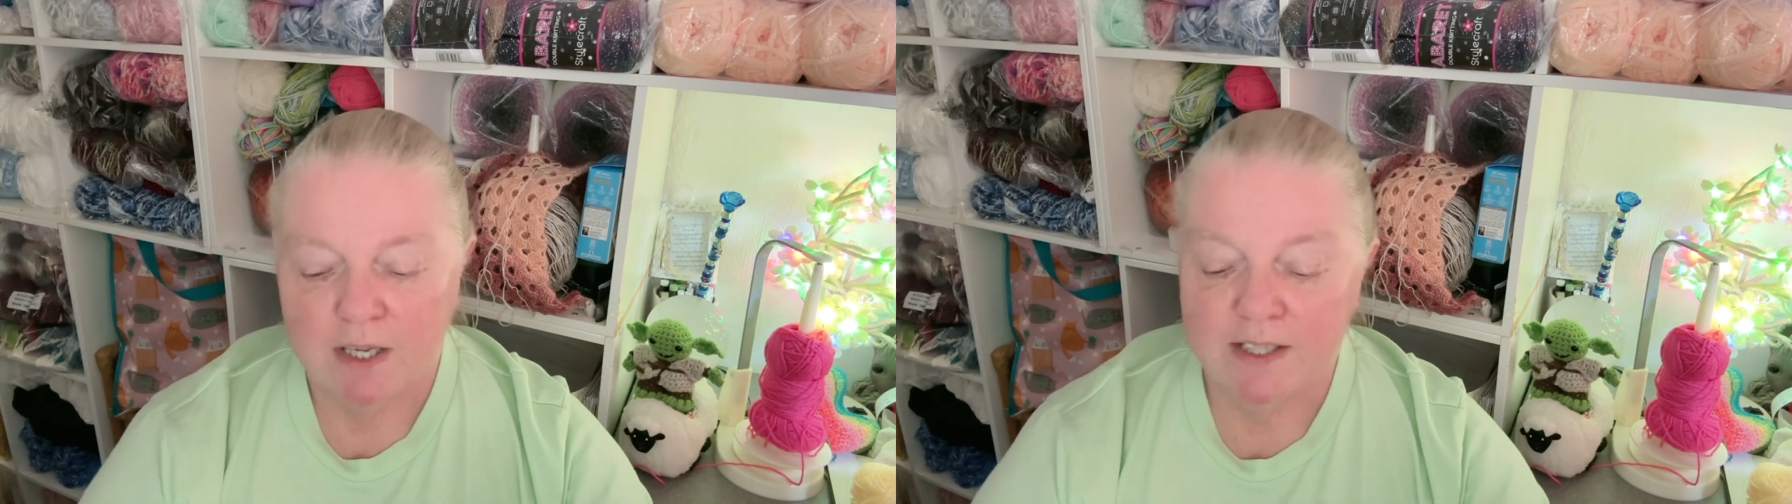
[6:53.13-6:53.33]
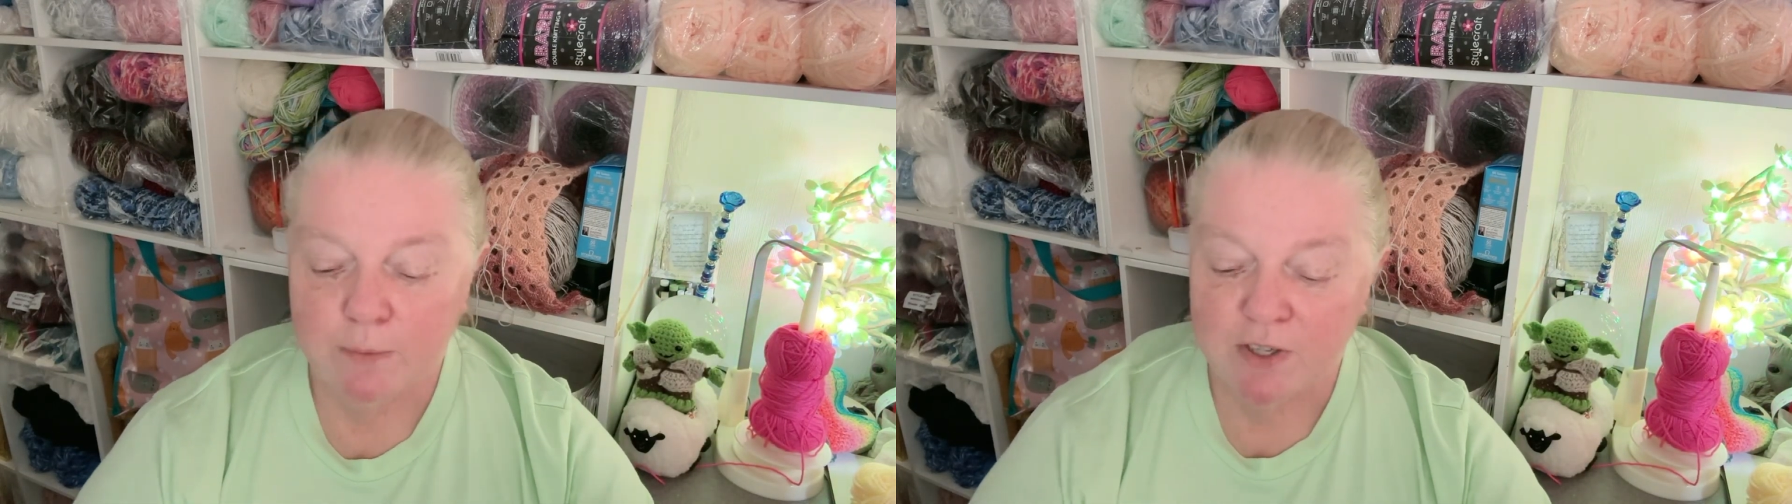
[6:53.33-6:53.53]

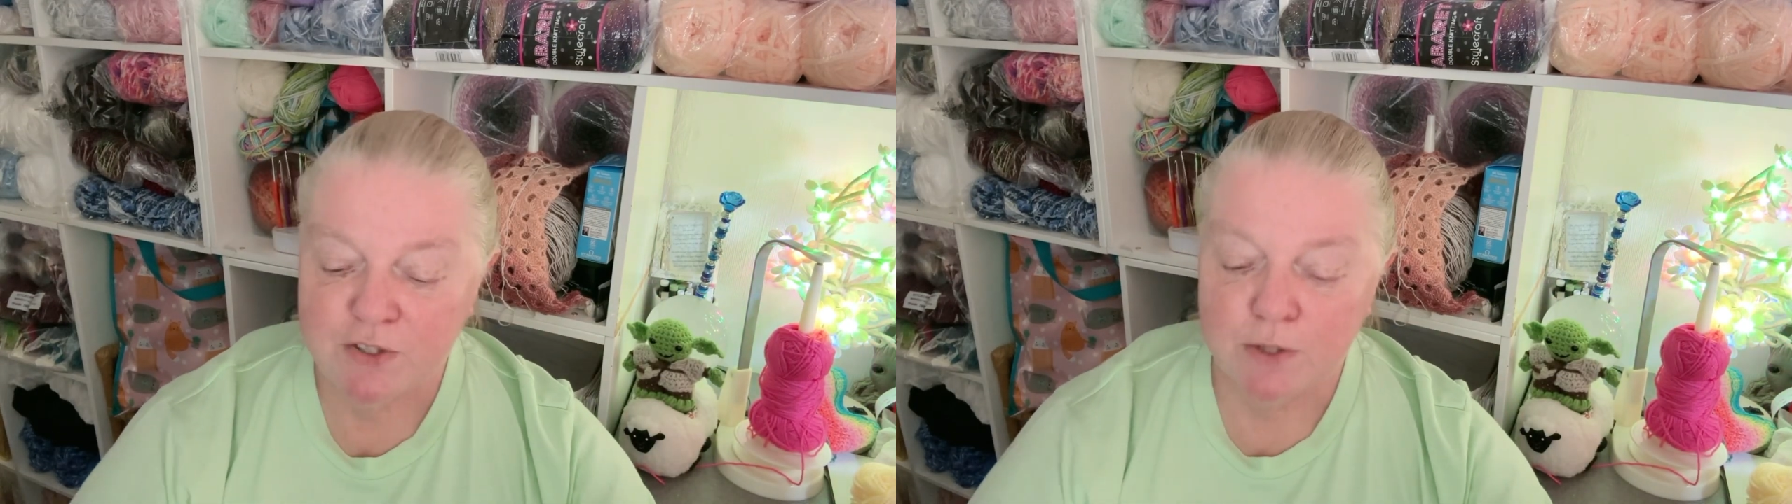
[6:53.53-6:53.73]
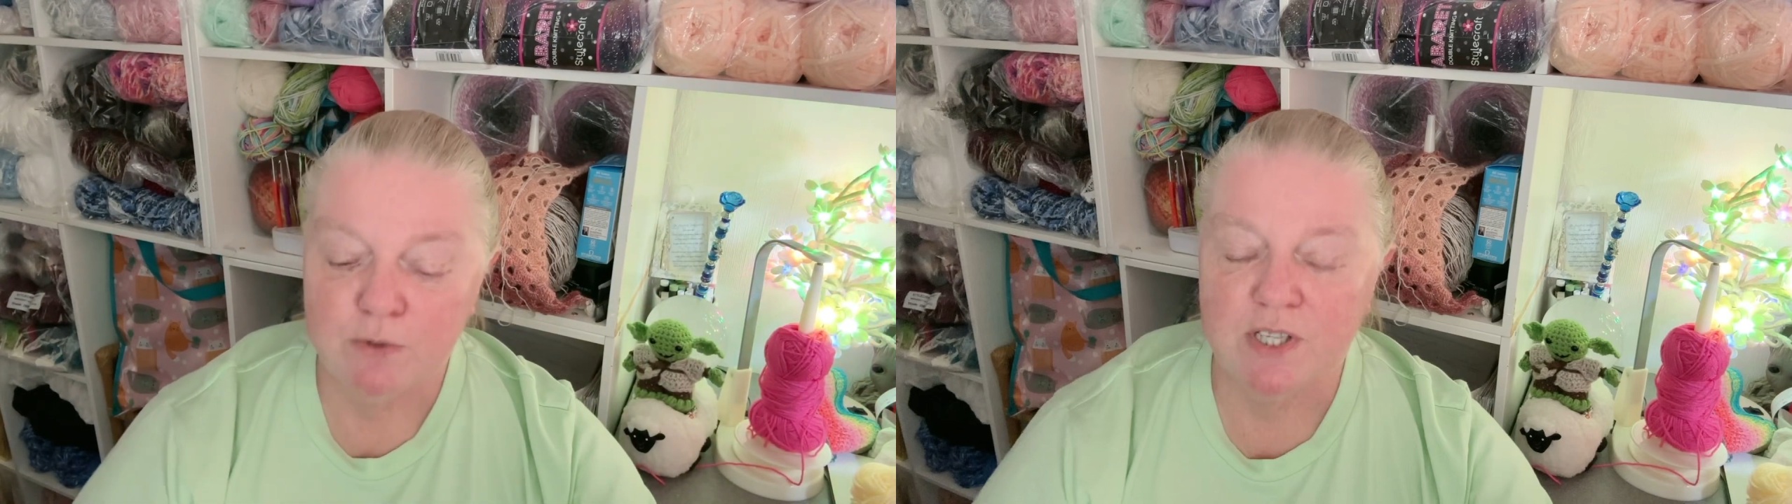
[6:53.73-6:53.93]
Now I
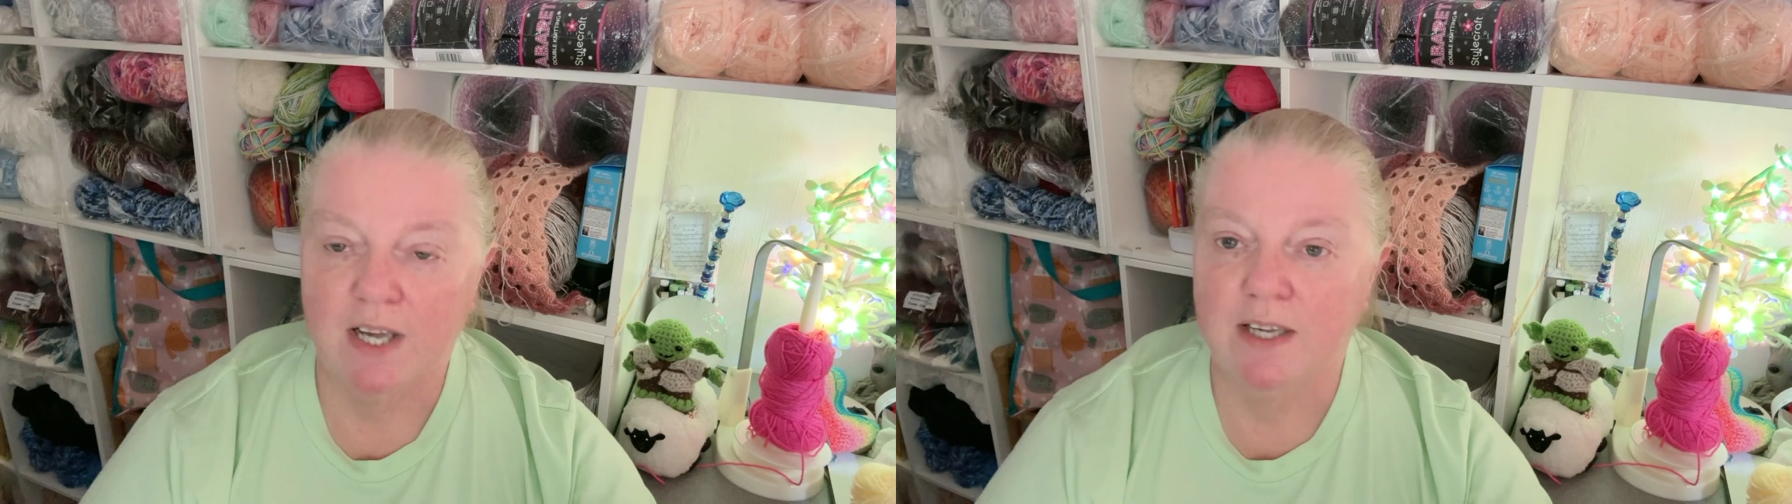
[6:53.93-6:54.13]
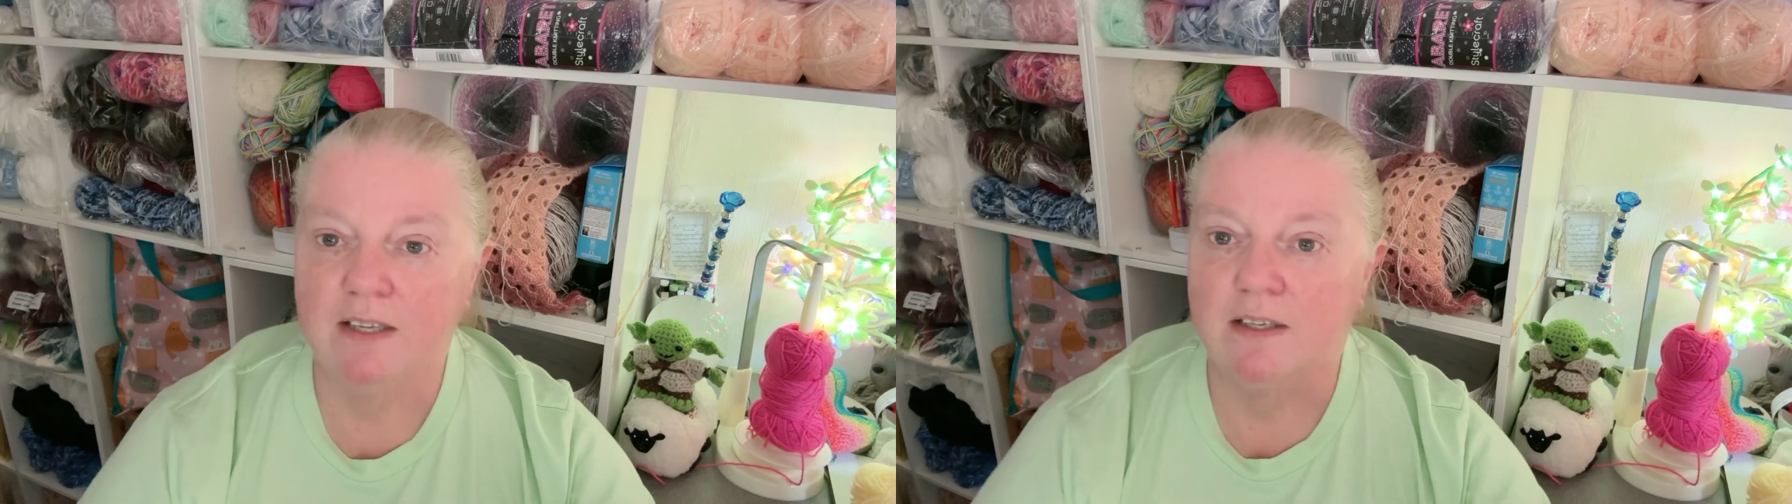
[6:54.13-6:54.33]
do
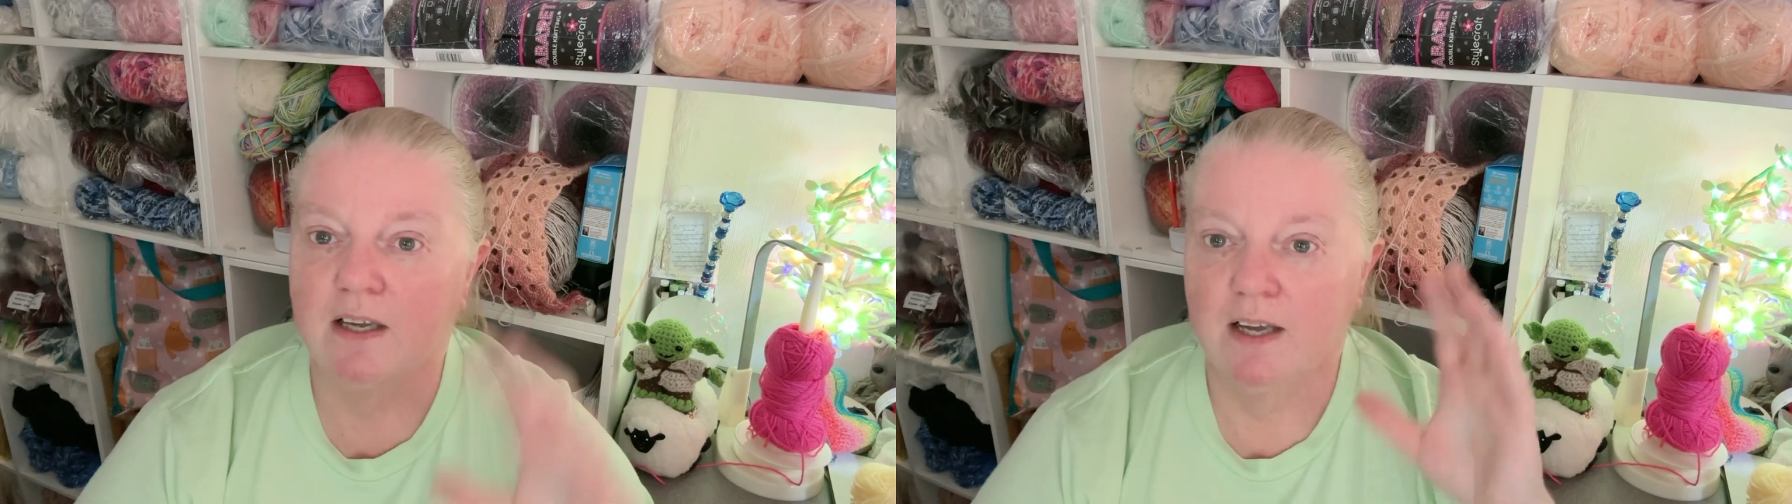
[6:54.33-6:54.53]
take